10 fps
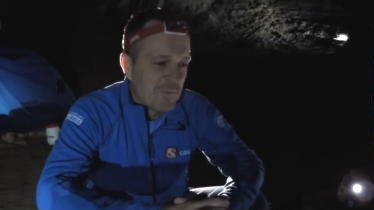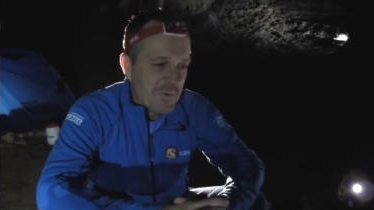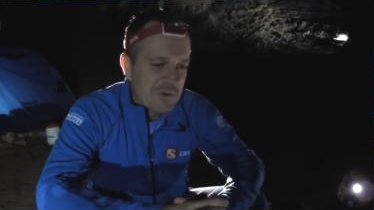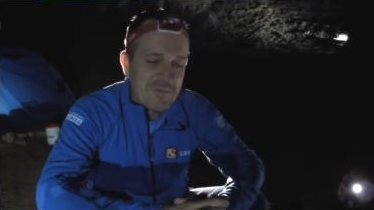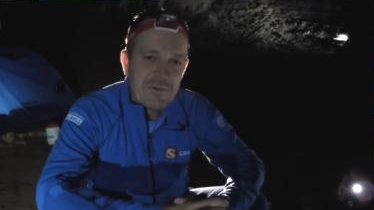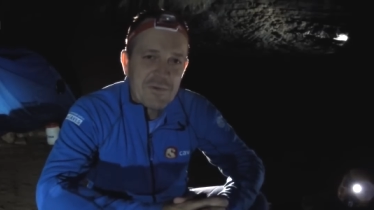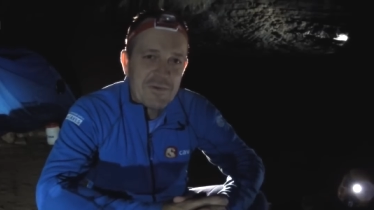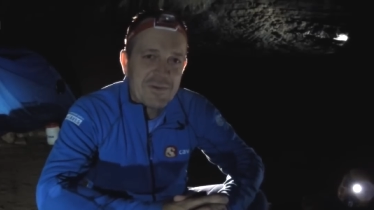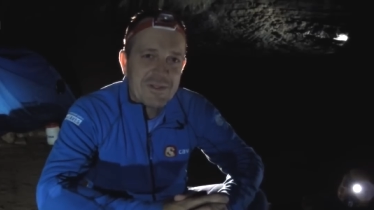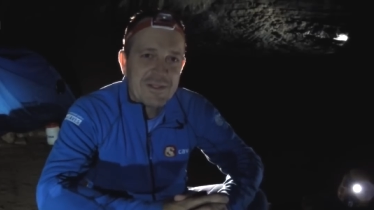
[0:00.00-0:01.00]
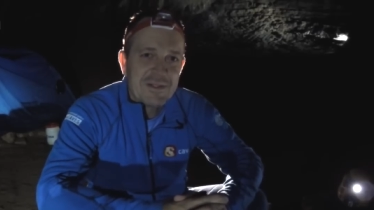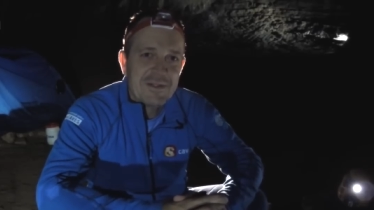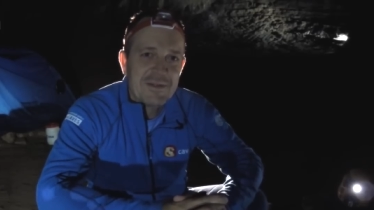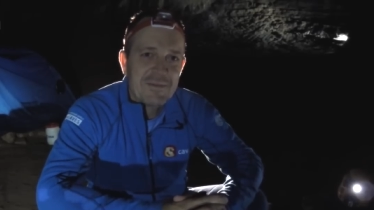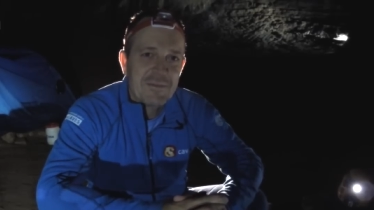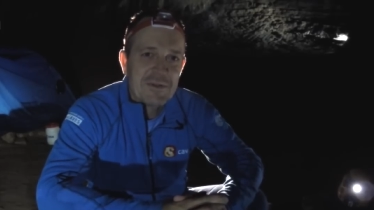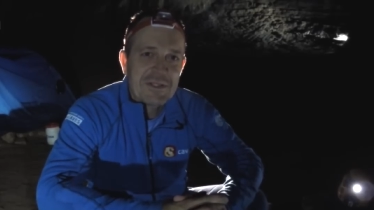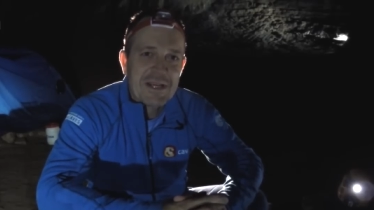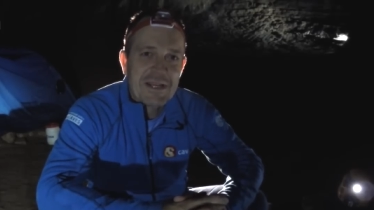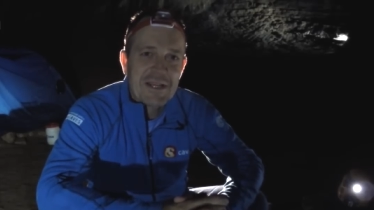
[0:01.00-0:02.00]
wonderful uh,
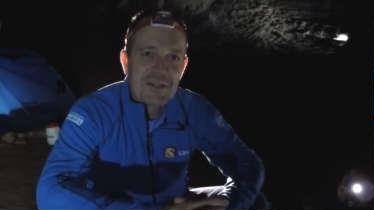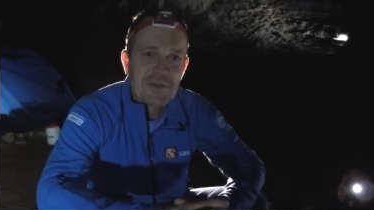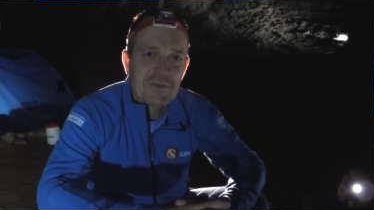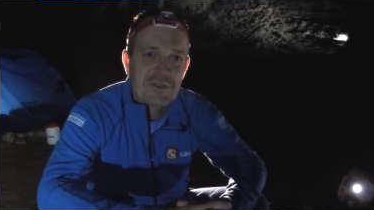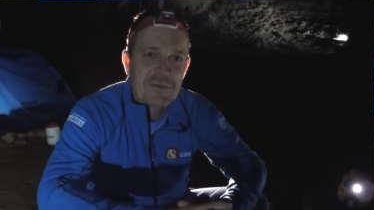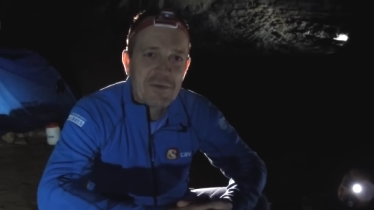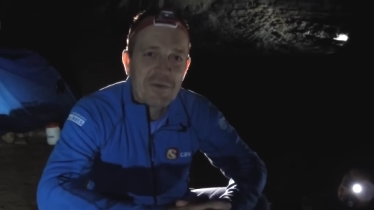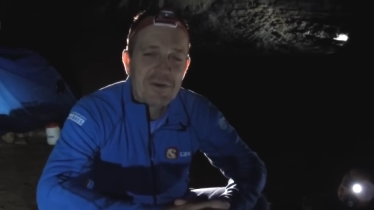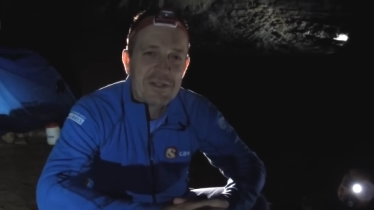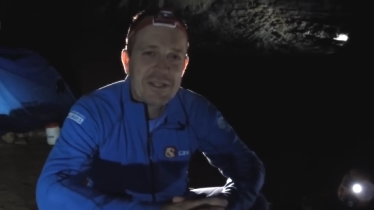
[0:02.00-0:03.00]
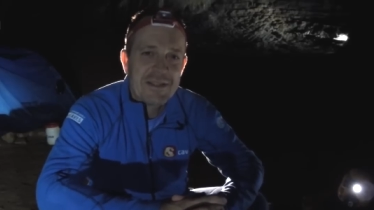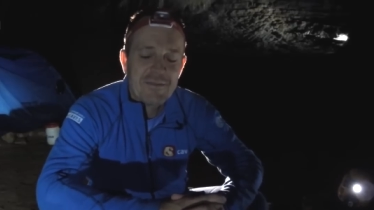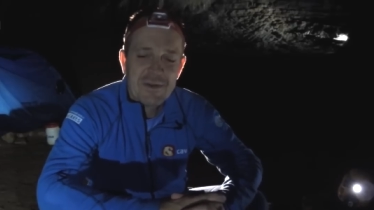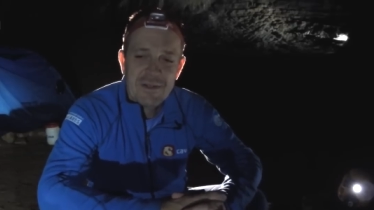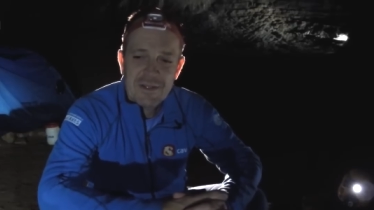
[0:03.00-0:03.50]
multinational support team